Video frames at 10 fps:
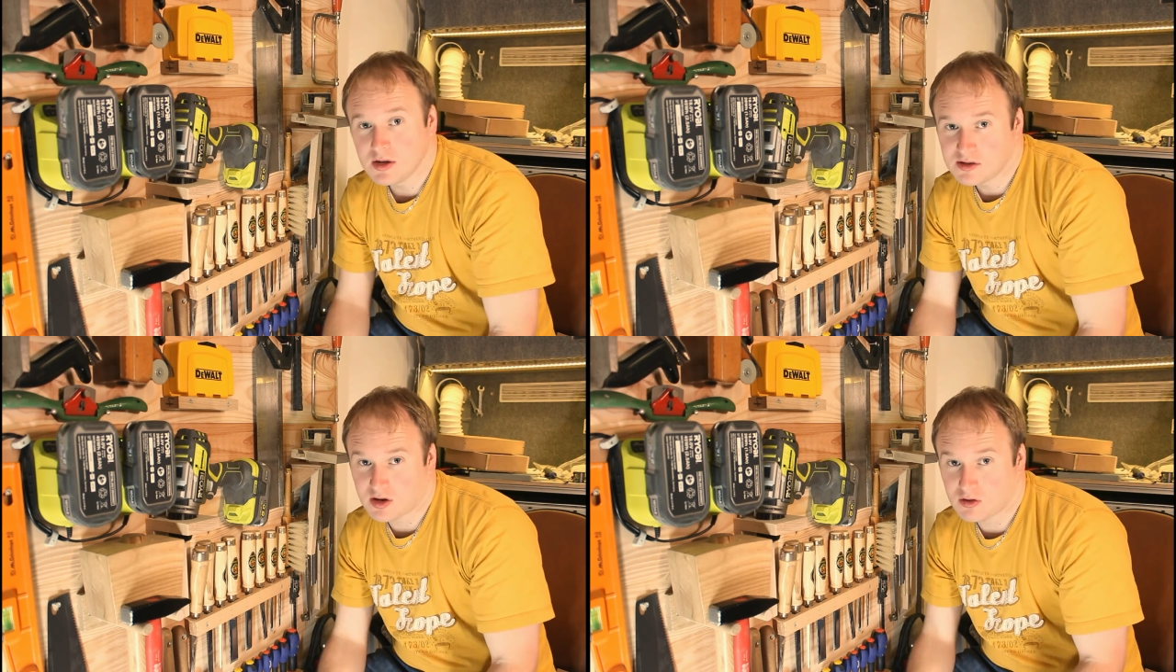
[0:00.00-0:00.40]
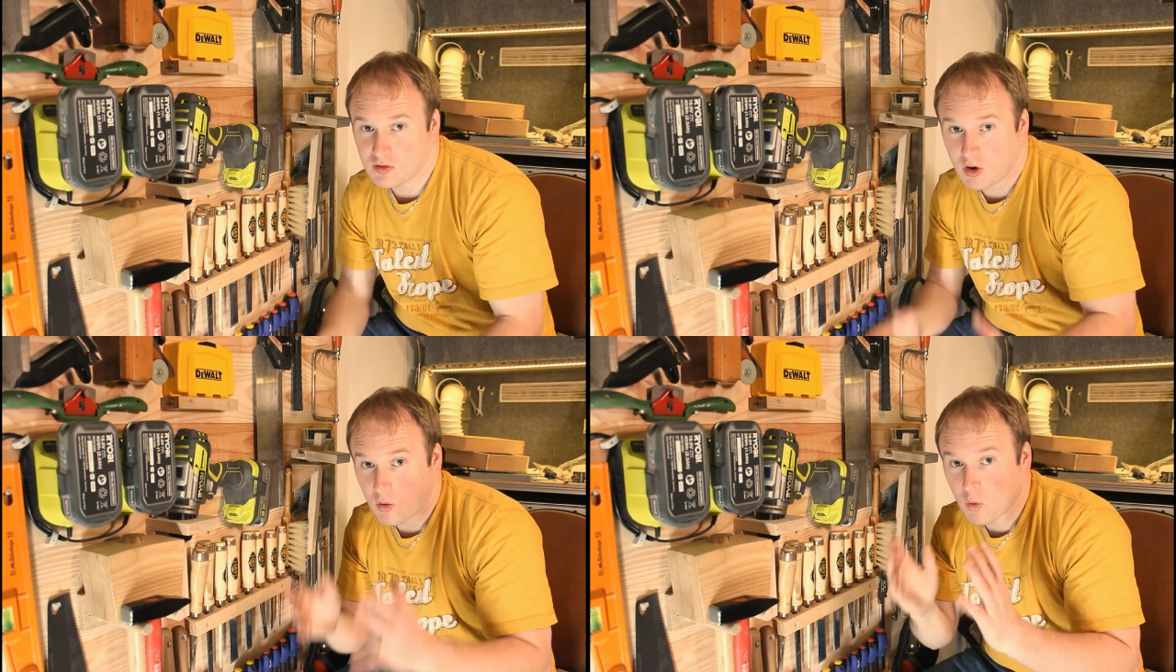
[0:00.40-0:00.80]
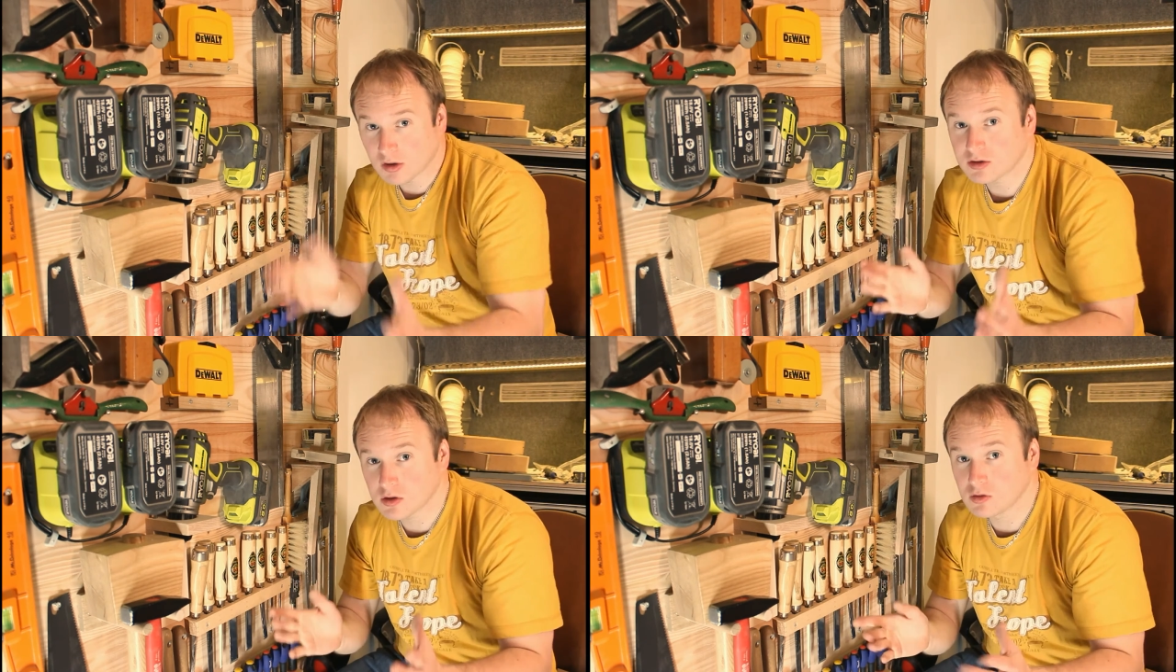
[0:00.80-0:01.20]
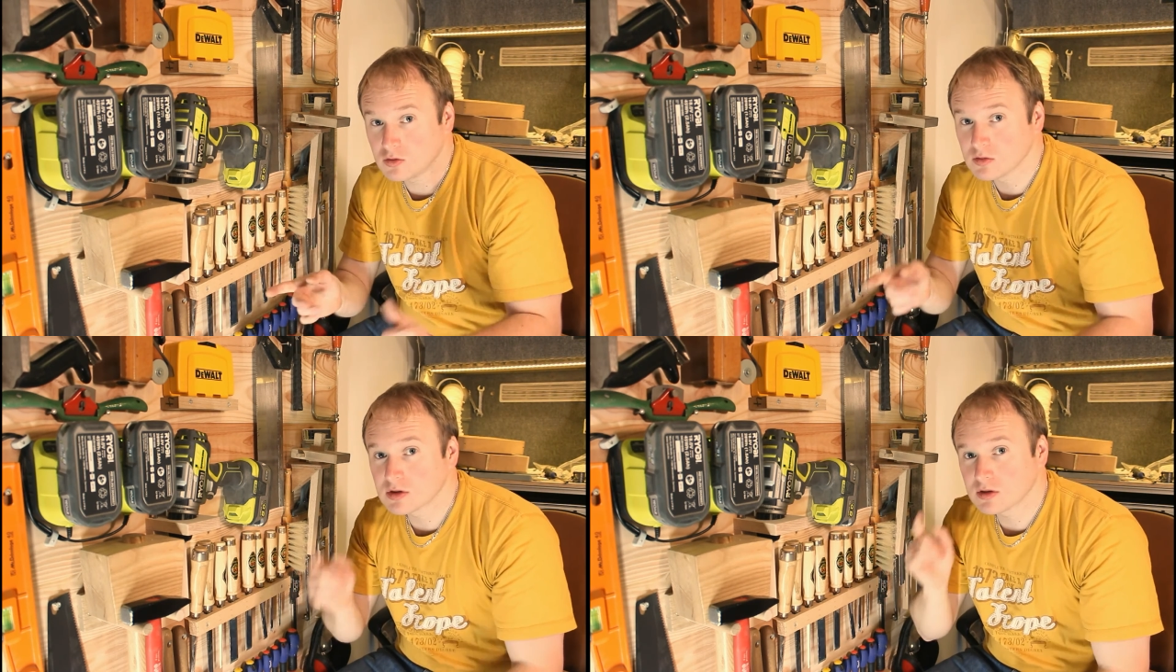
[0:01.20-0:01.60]
So what
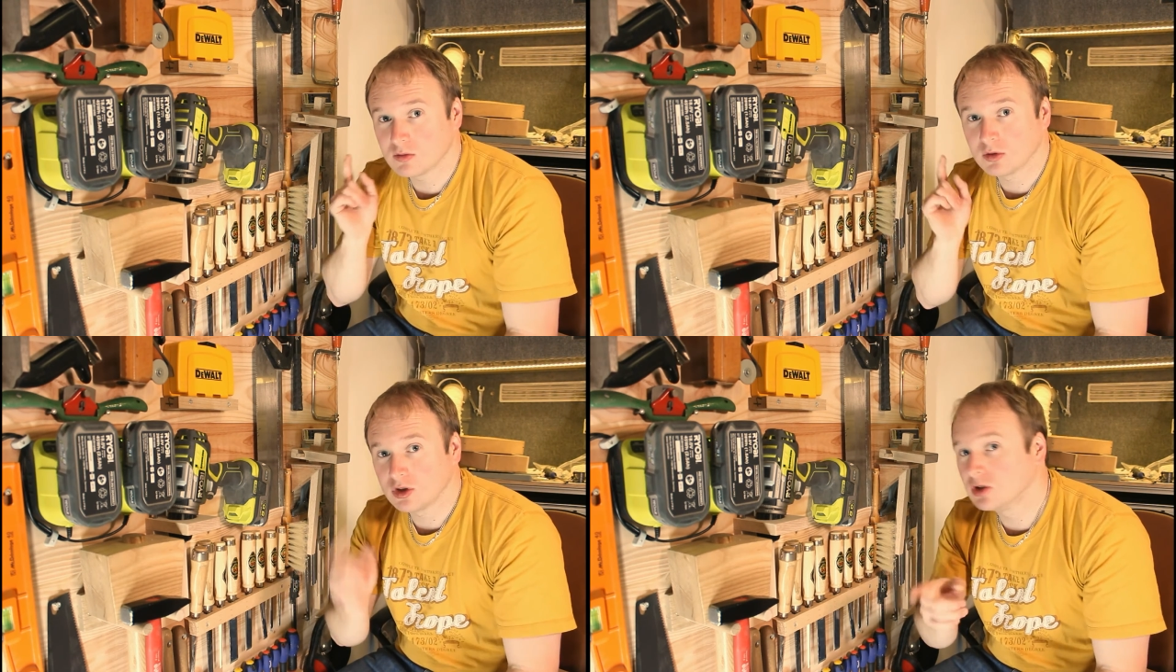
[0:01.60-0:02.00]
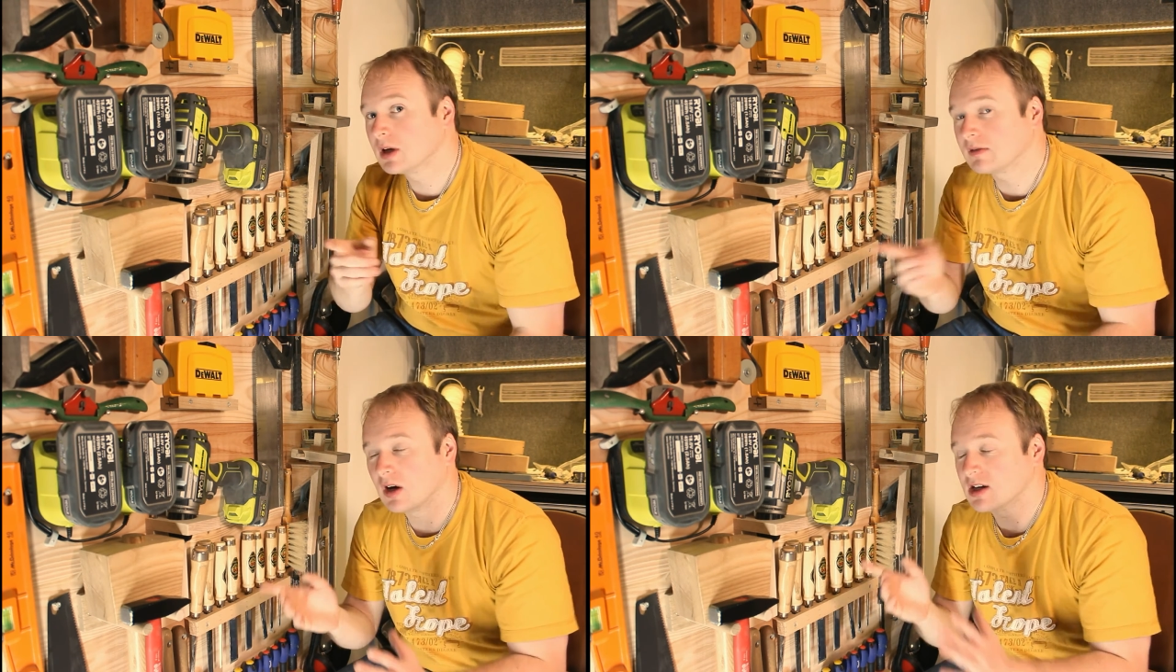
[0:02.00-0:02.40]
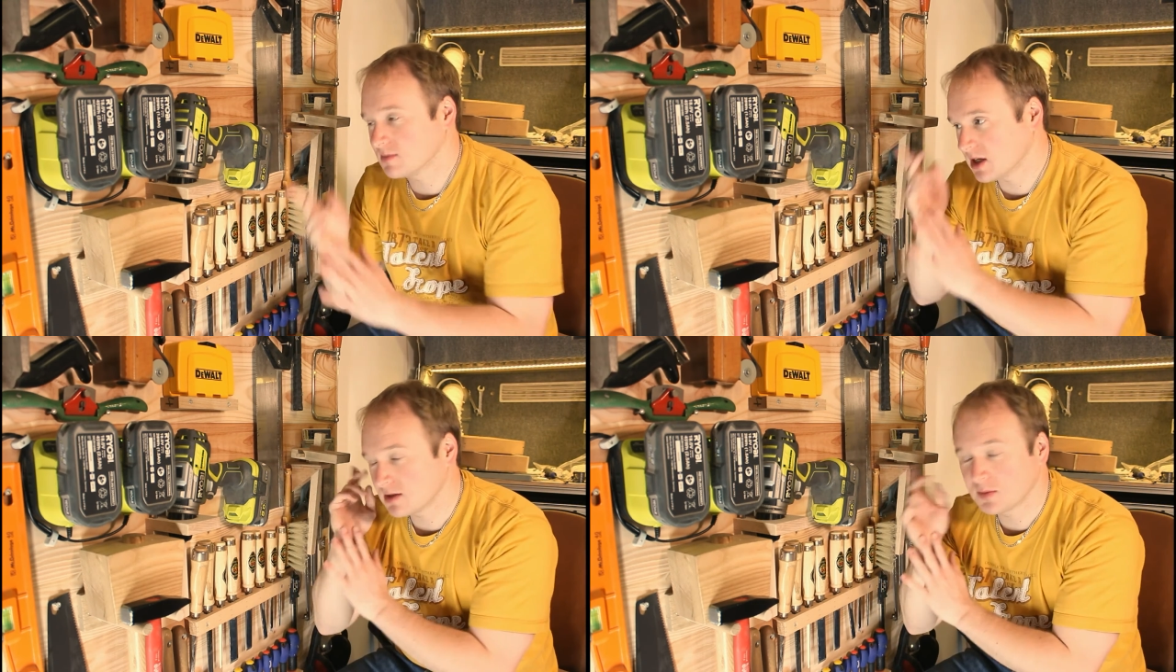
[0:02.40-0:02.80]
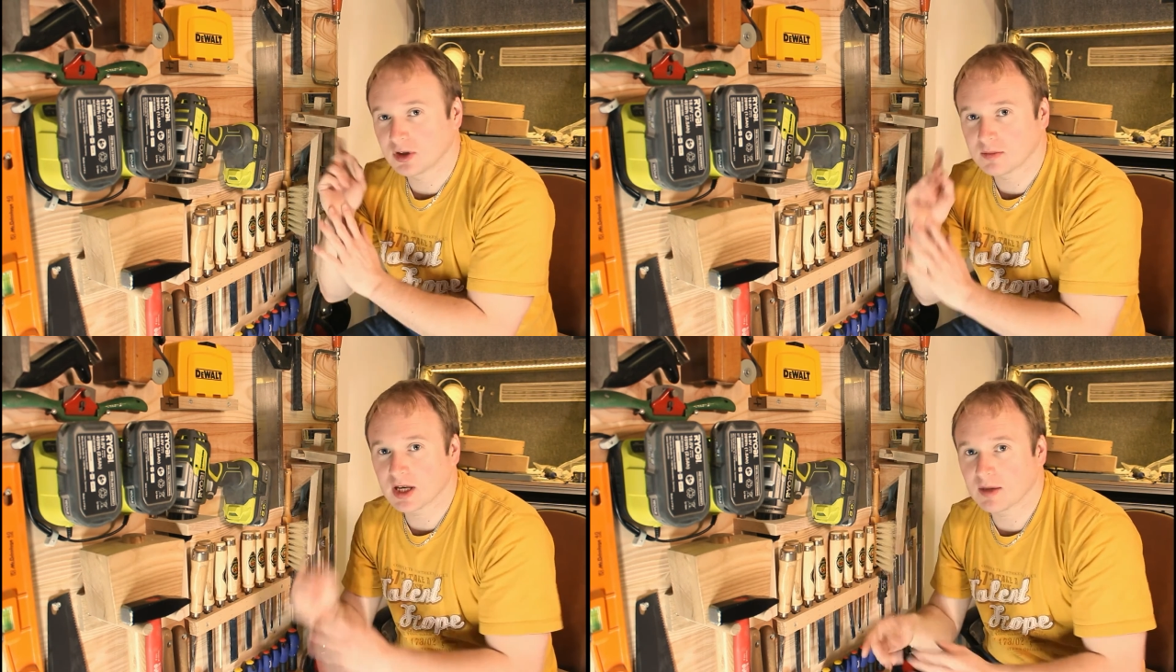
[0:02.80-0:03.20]
tools would you advise me to put
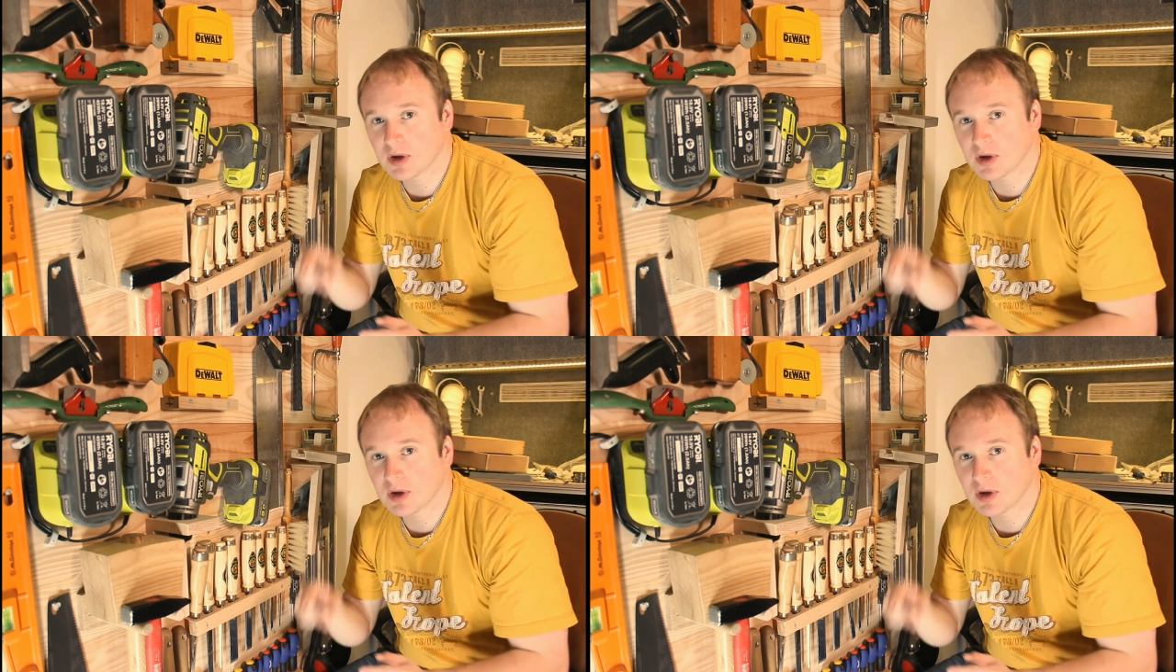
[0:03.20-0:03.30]
up there?